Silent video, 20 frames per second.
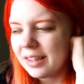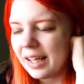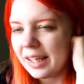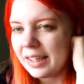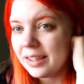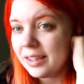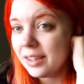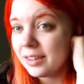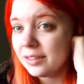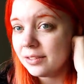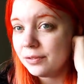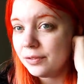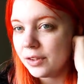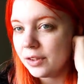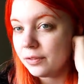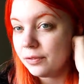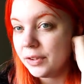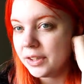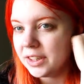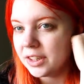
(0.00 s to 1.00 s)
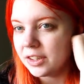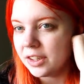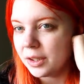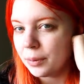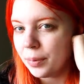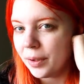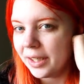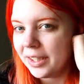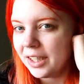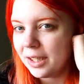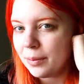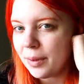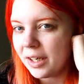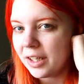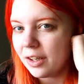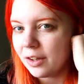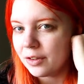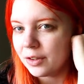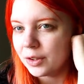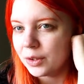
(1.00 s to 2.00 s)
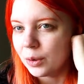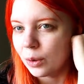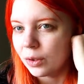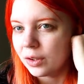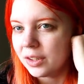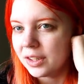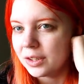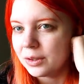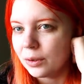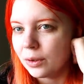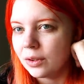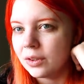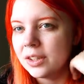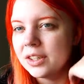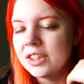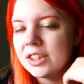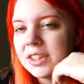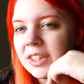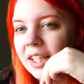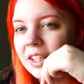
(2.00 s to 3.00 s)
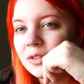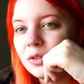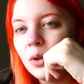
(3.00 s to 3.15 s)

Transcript: I can't physically complain to anybody other than Courtland, and Courtland just, like,